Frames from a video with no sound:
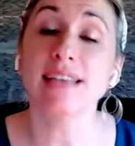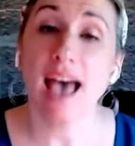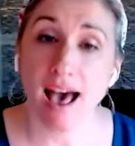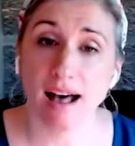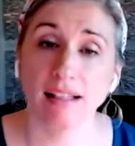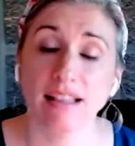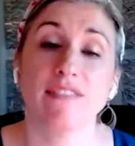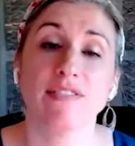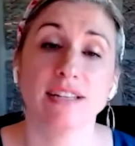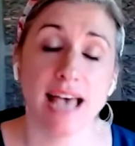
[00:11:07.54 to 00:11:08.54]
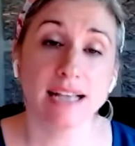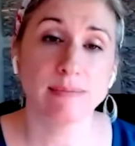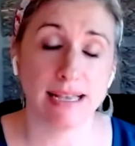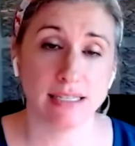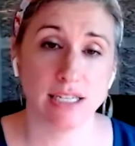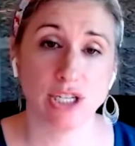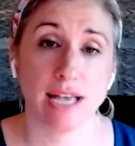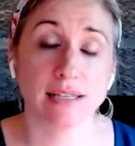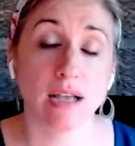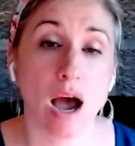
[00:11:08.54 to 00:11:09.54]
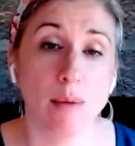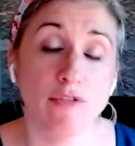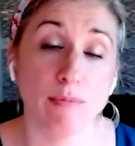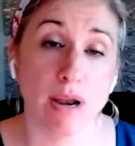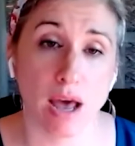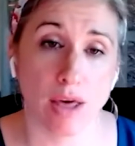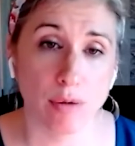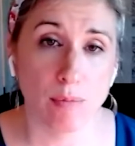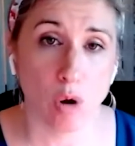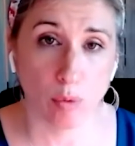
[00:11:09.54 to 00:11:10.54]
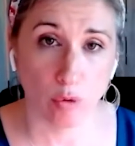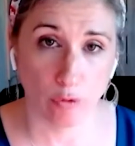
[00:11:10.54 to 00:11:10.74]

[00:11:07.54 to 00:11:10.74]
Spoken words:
tell if the text message has come from another mobile